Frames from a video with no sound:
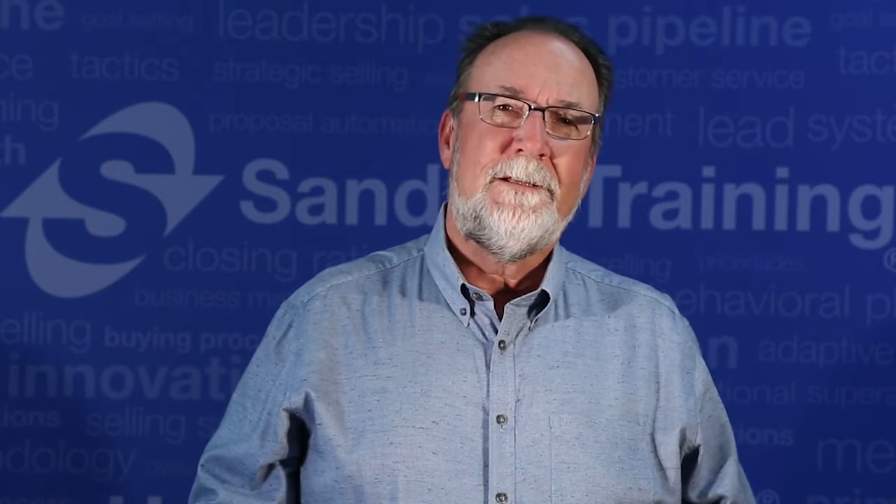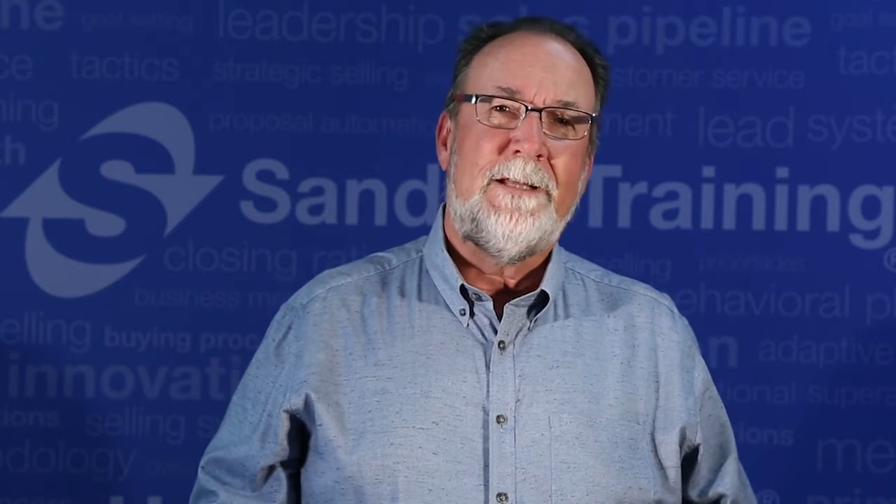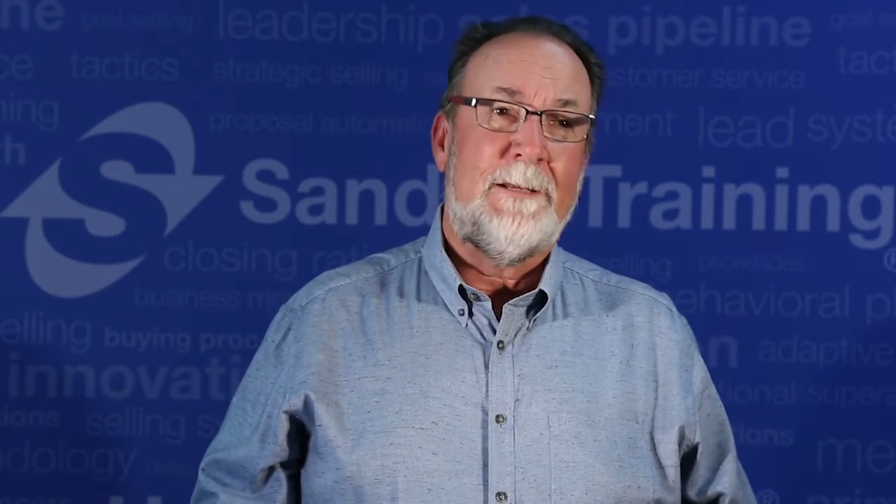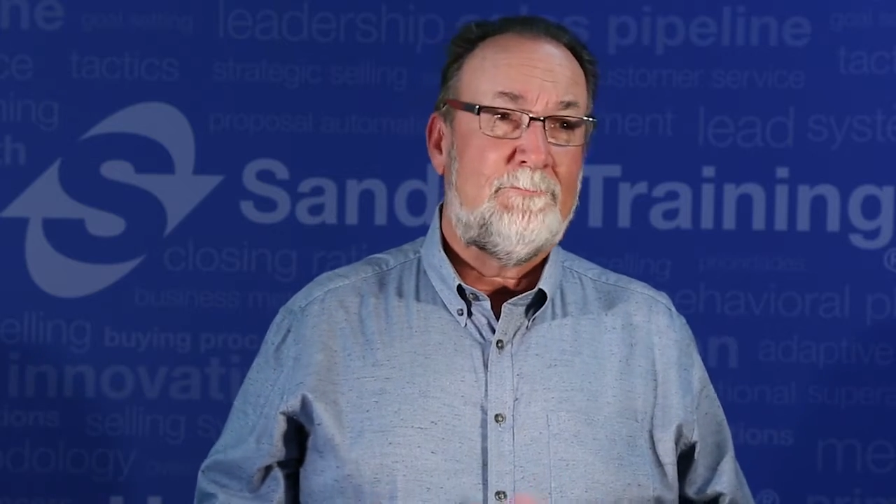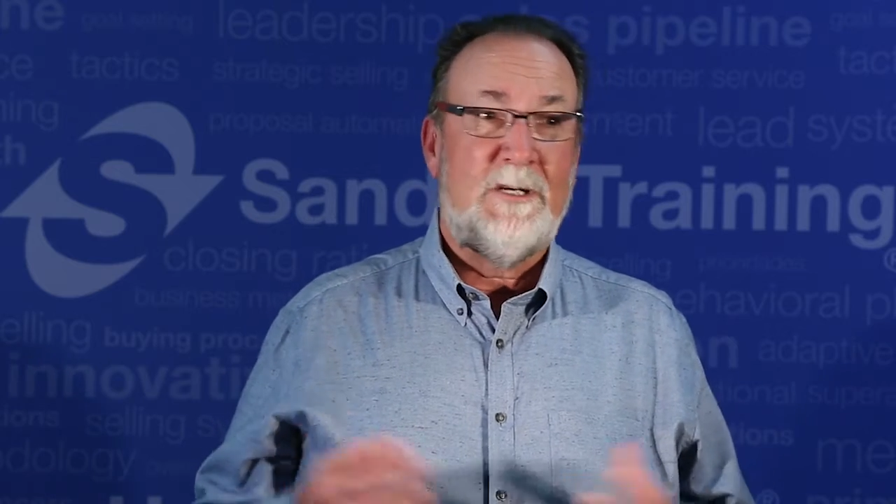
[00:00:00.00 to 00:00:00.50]

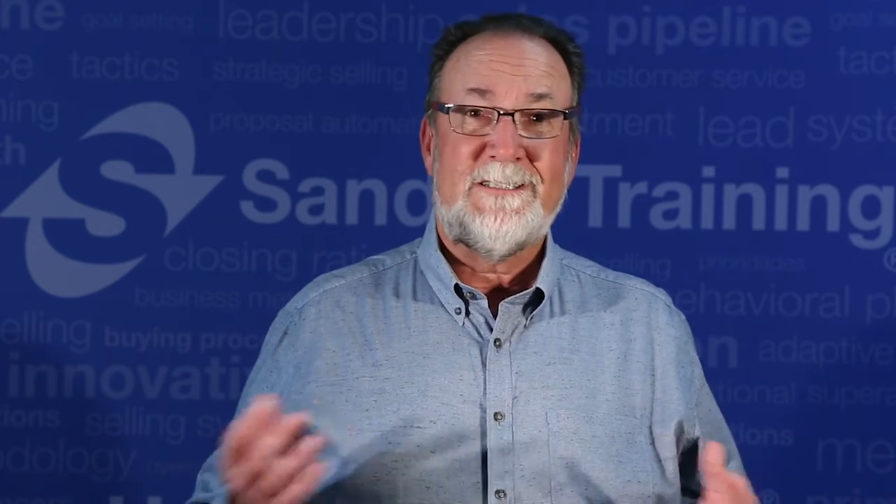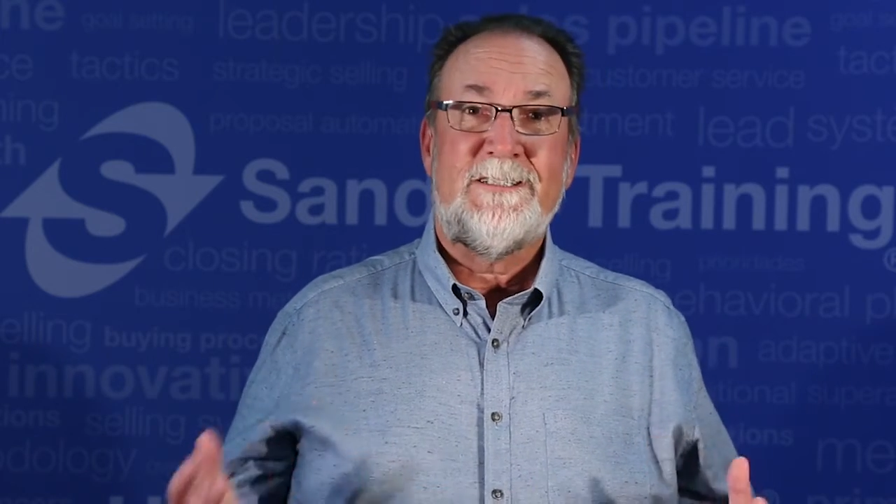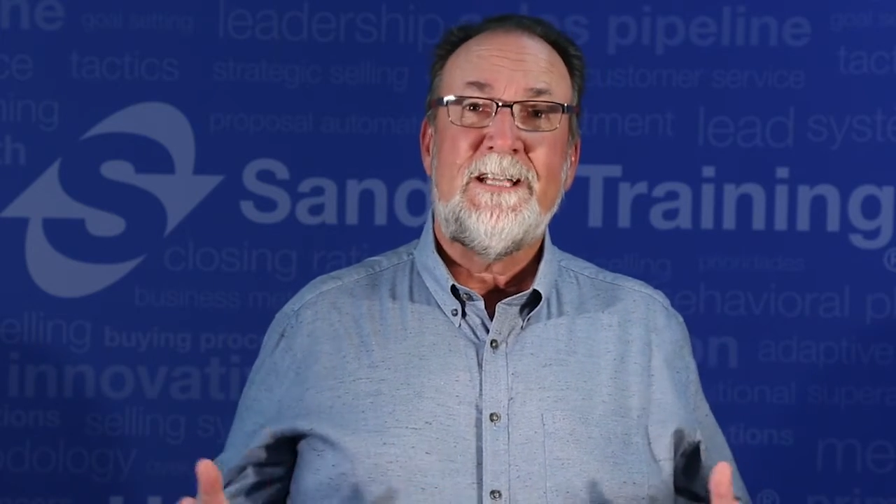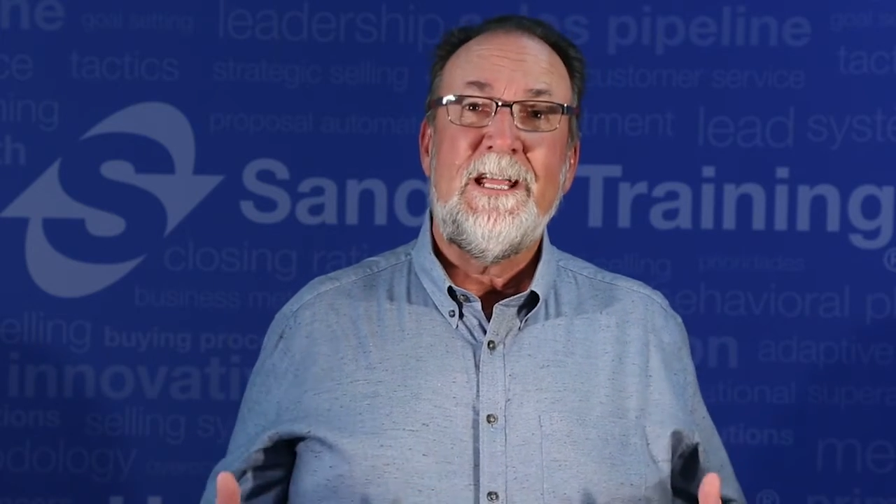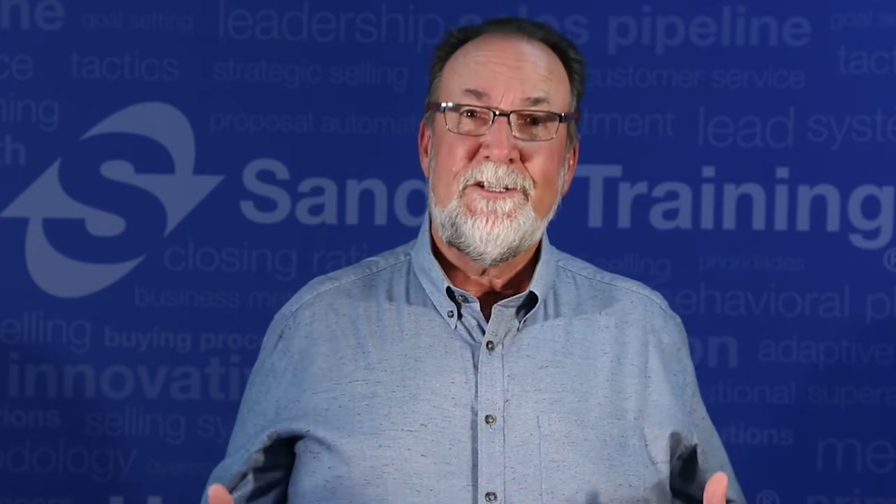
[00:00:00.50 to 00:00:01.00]
that
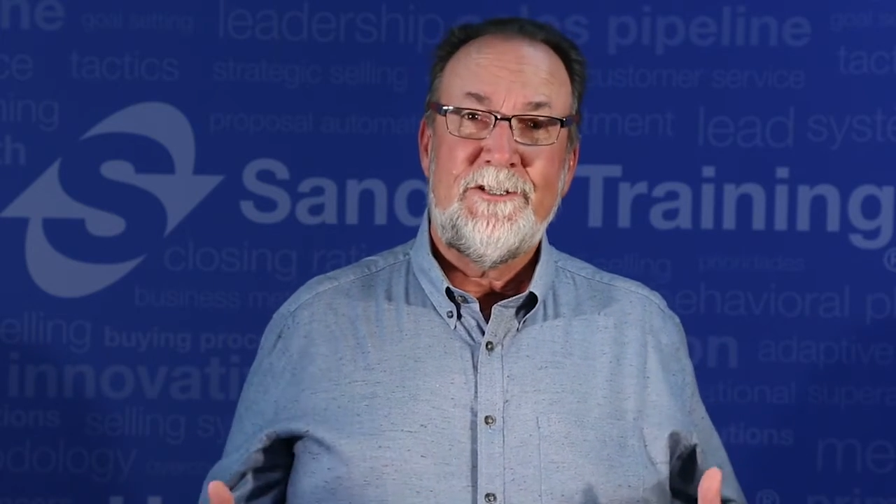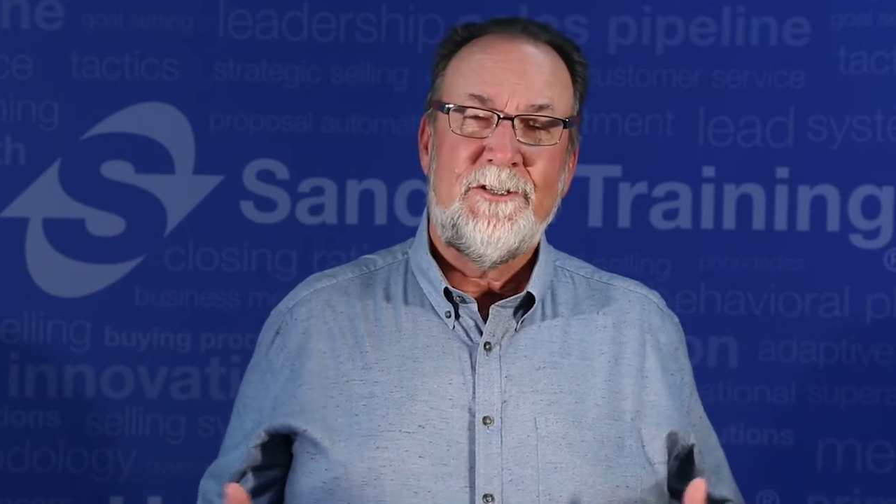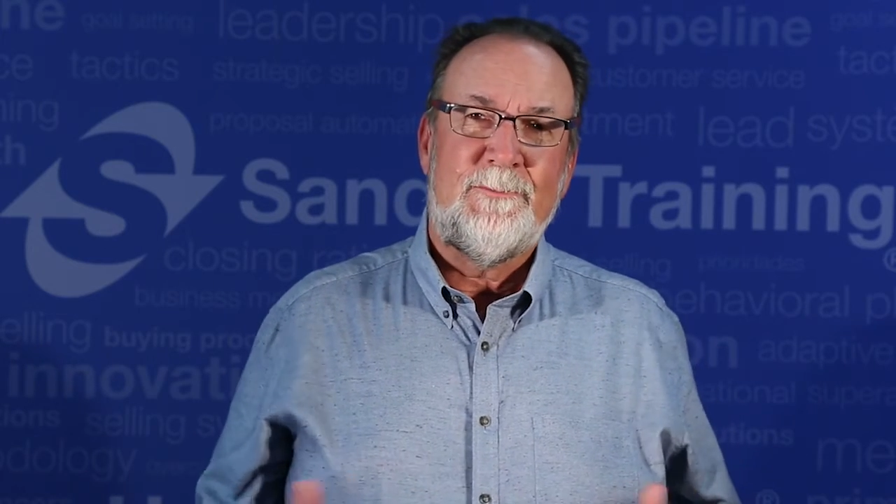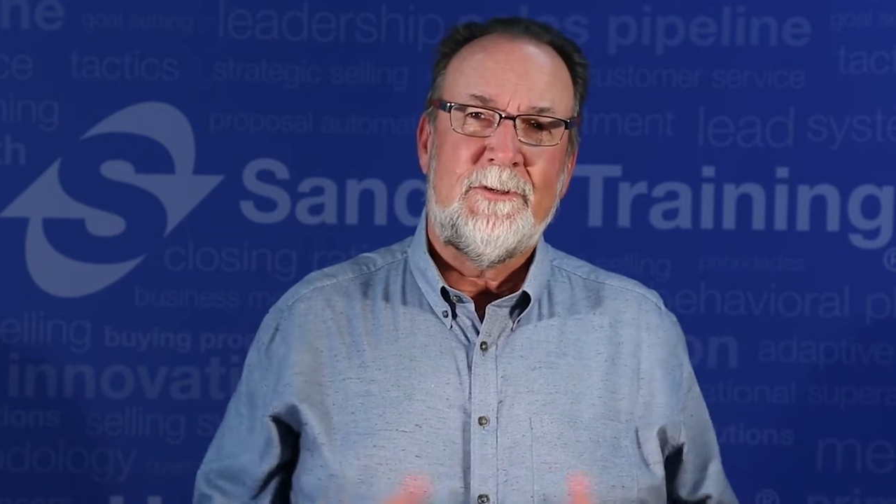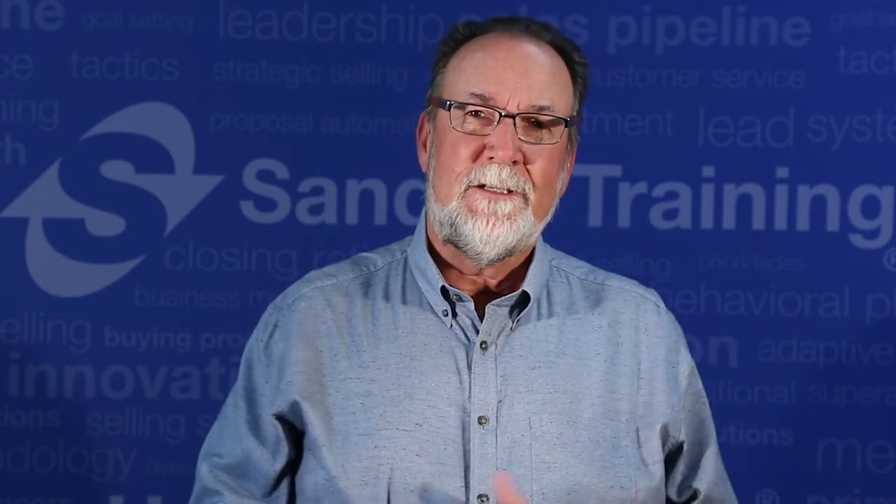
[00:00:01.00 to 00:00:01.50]
presentation
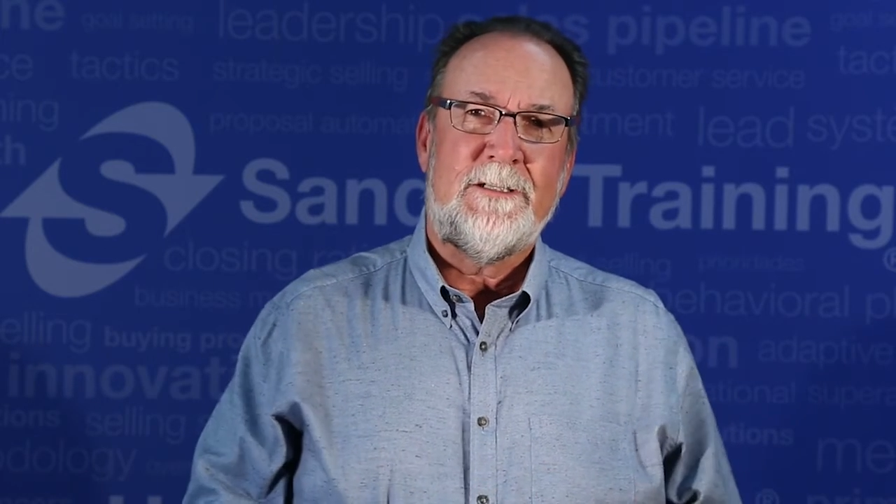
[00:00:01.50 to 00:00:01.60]
you're putting